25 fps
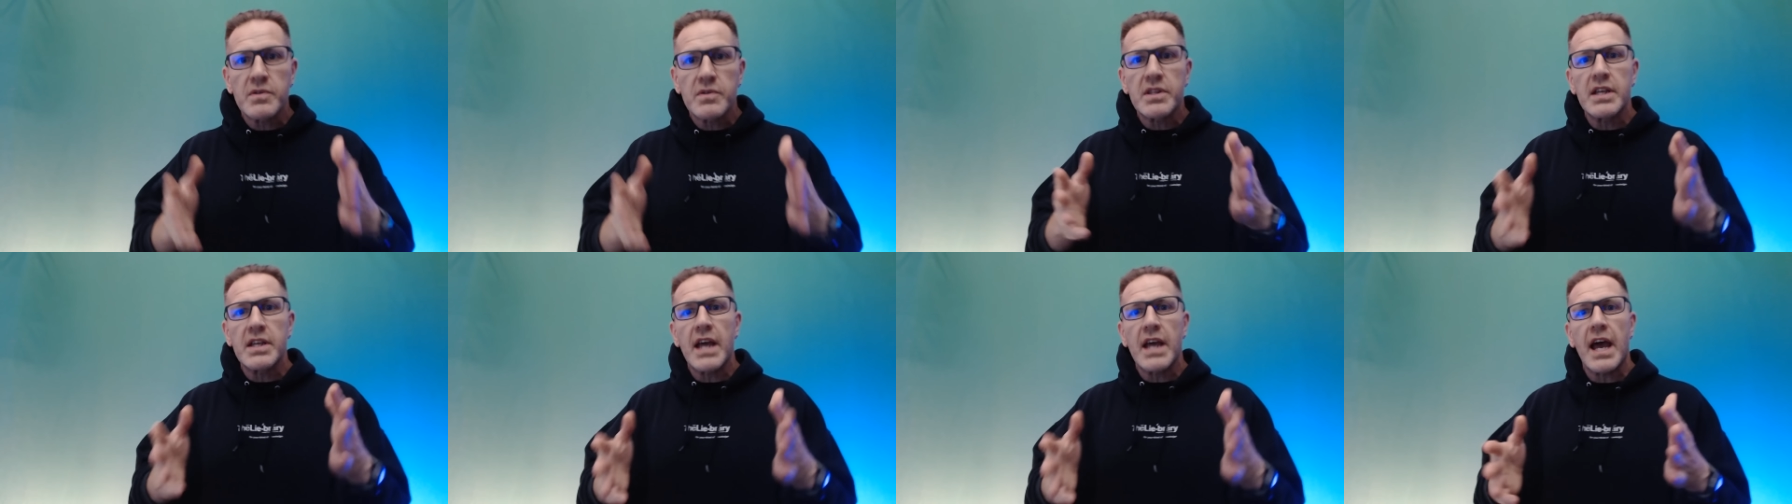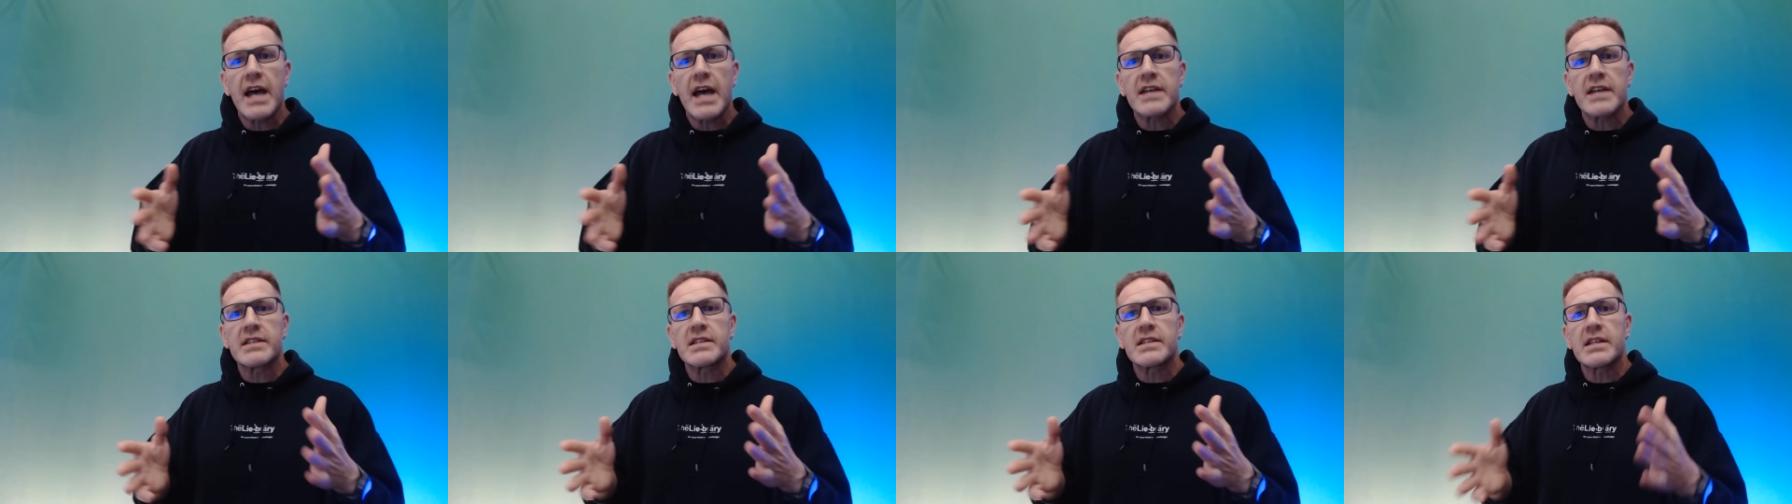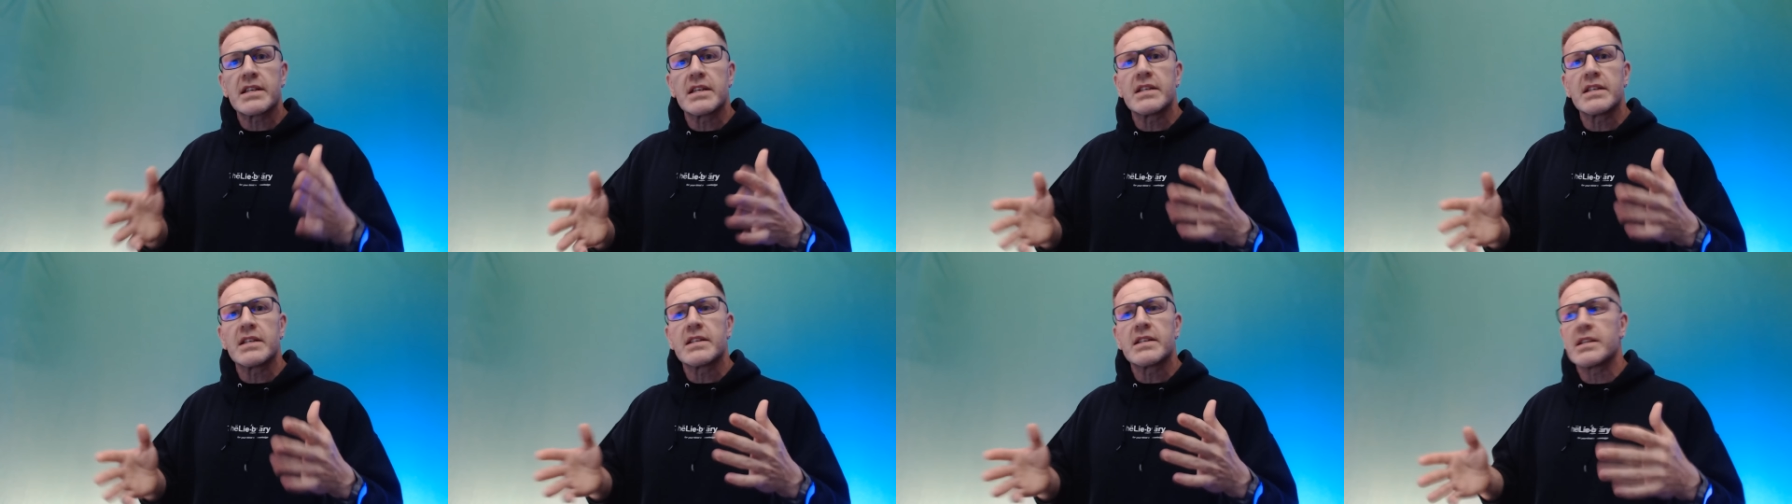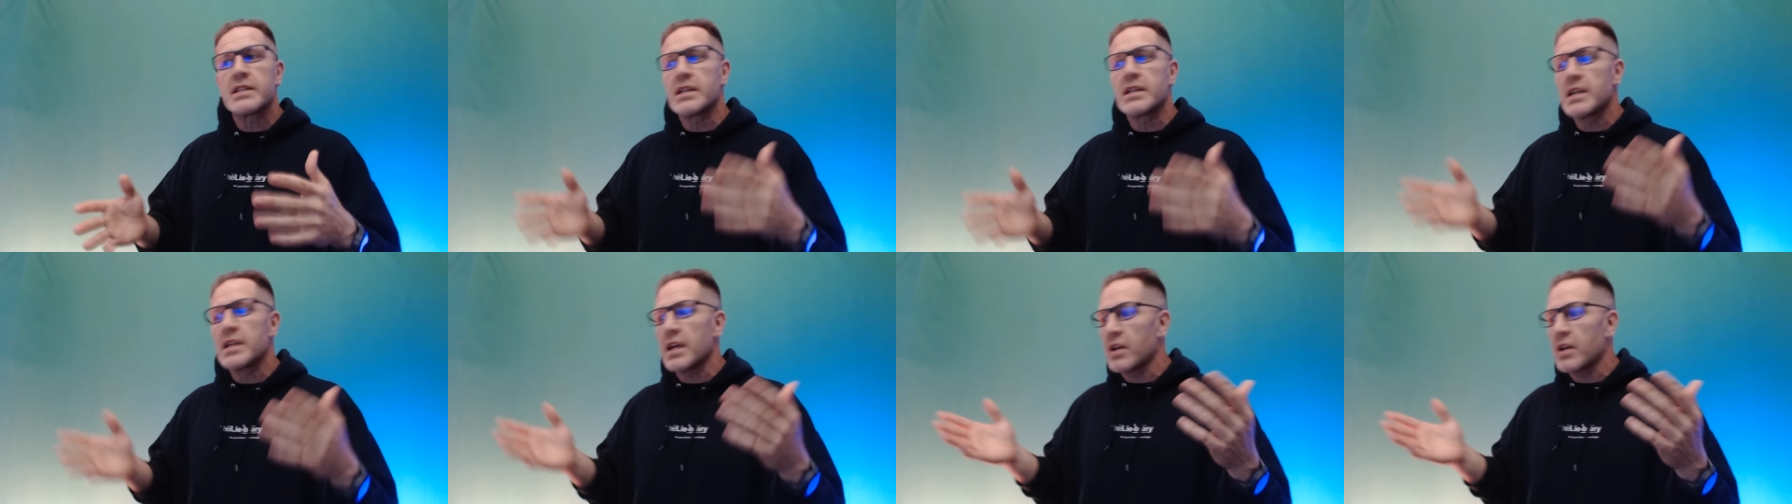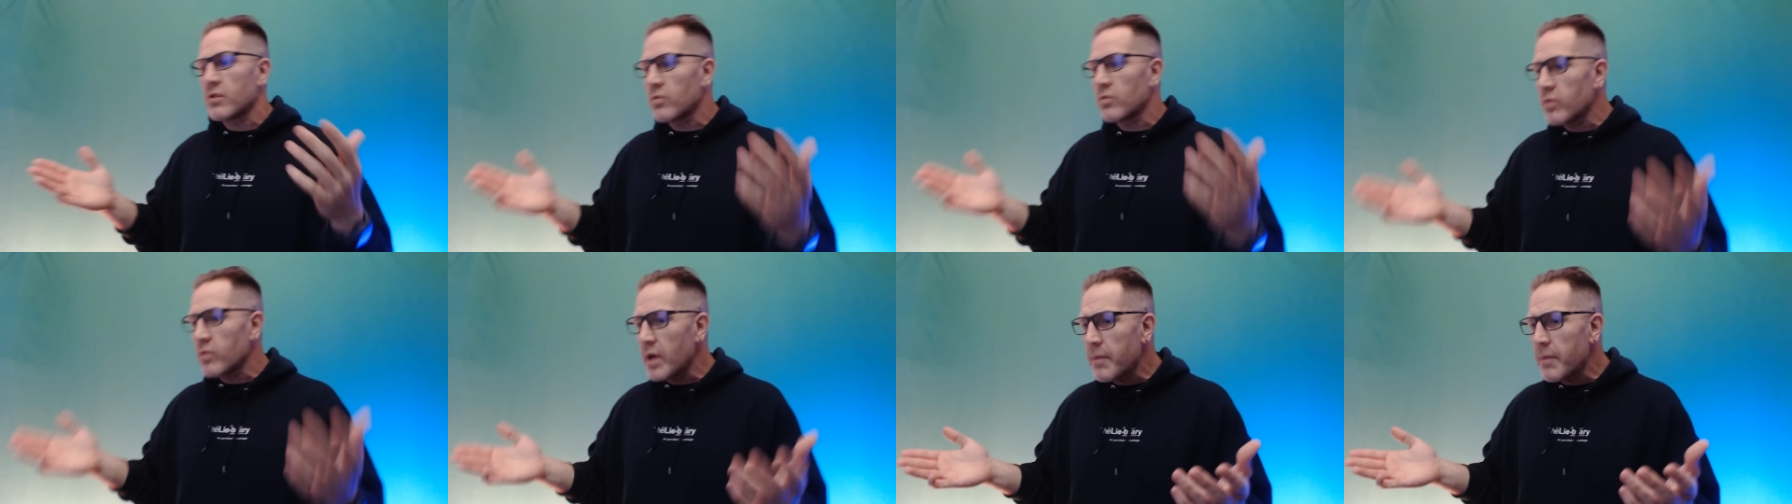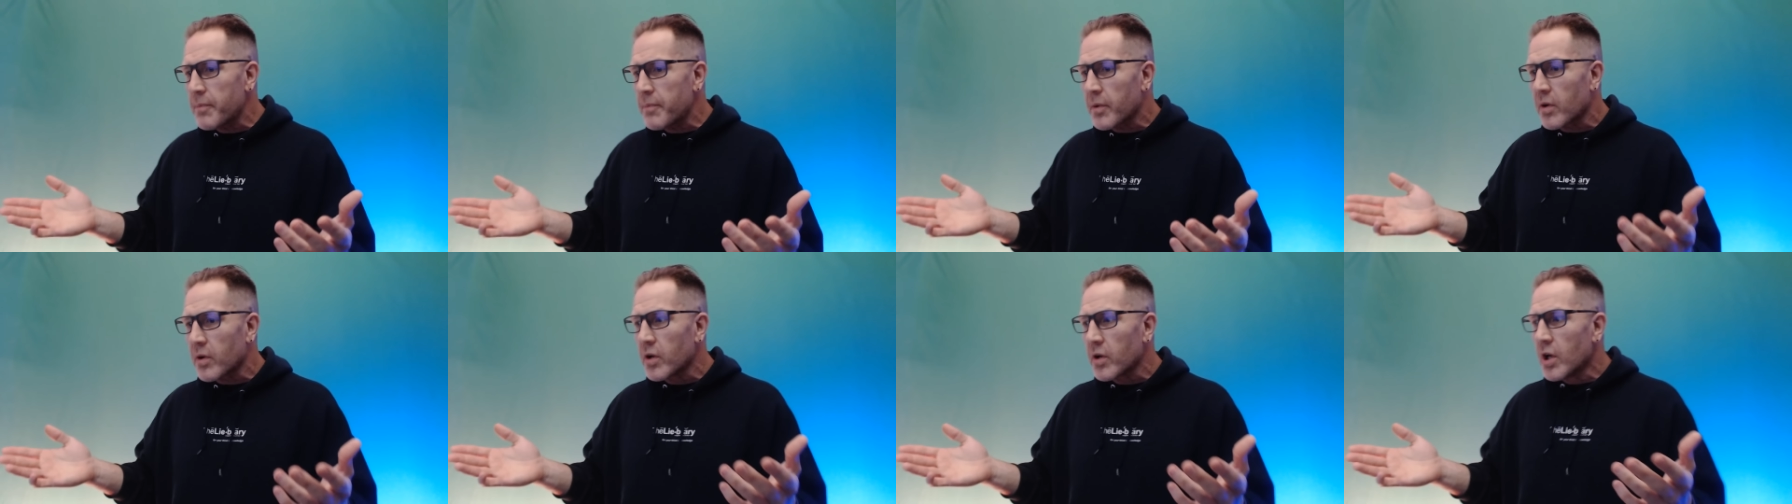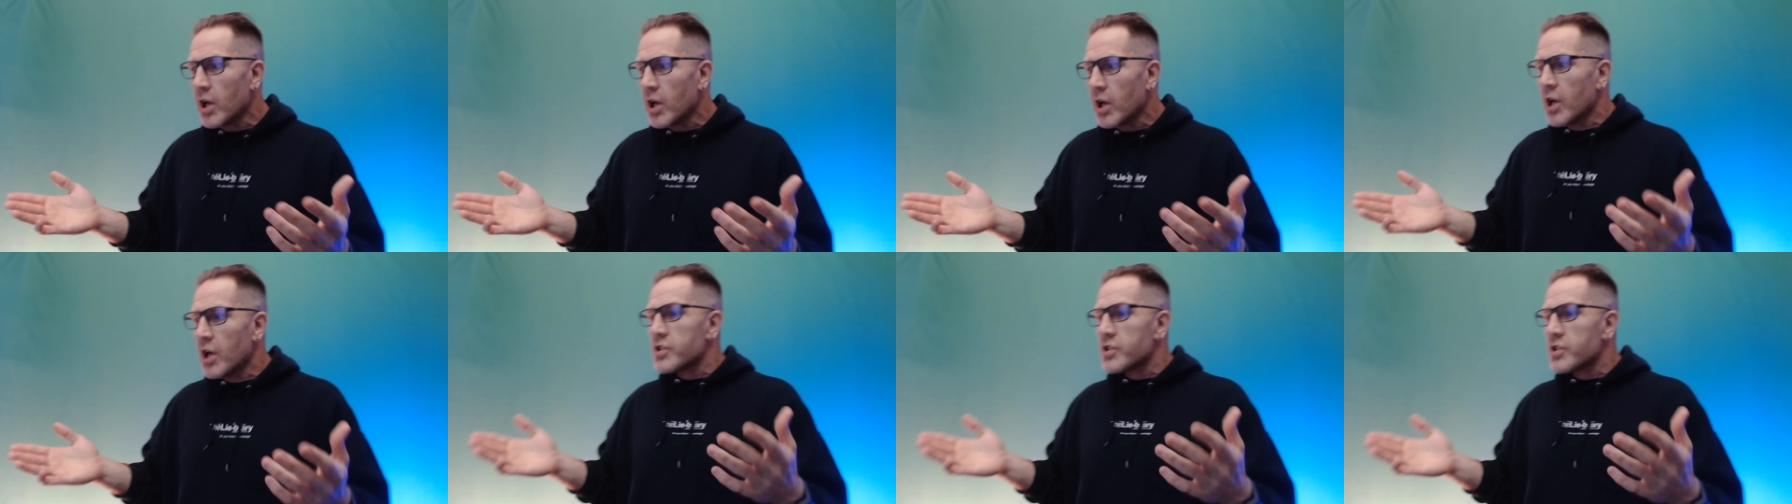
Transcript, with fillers: with the SEC and Ripple.